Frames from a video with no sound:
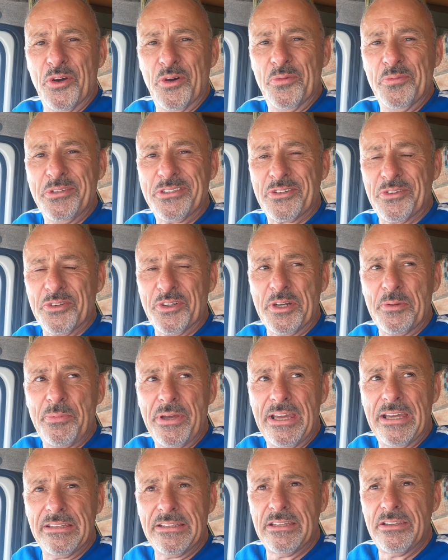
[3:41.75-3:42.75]
Rome is going to
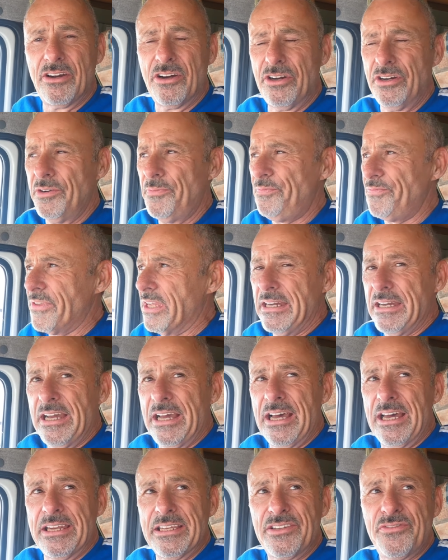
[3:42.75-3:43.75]
depend on her
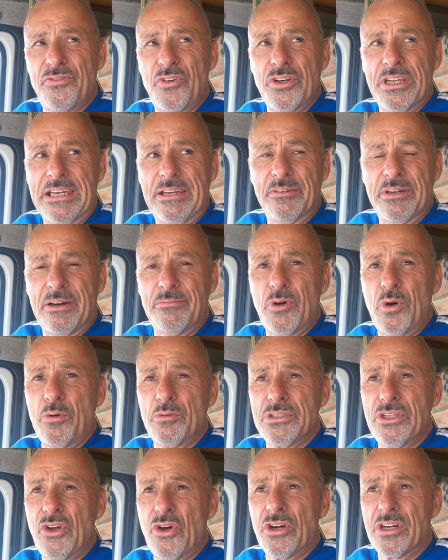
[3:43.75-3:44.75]
and it's funny I'm
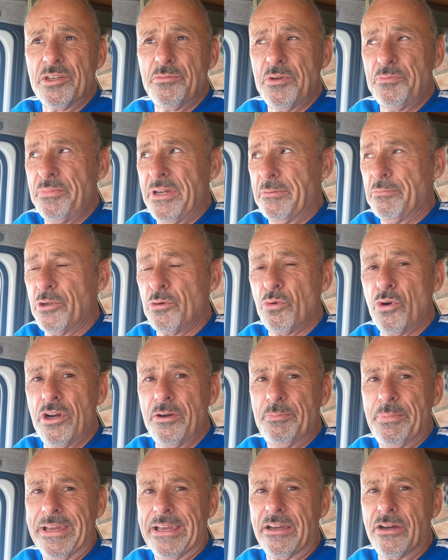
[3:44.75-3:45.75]
always talking about people
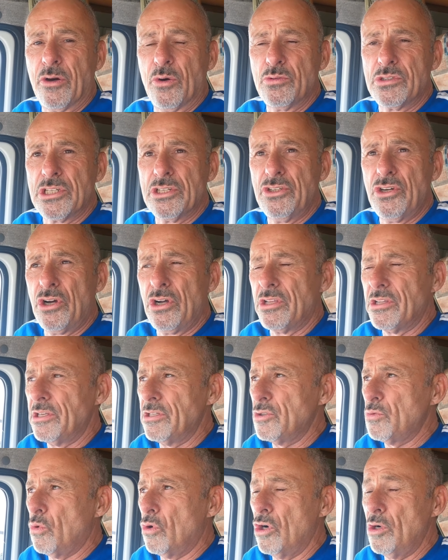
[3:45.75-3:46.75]
wearing big coats and all and
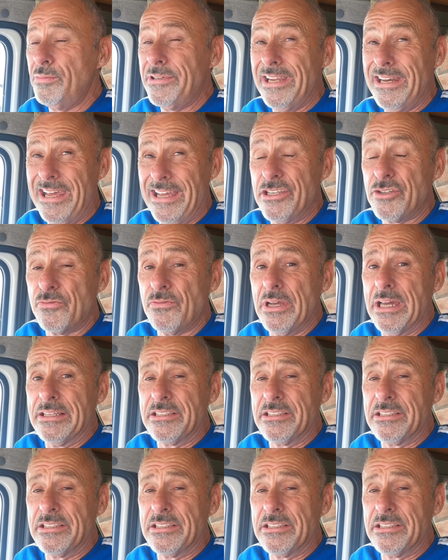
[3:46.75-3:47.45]
it's warm today it's,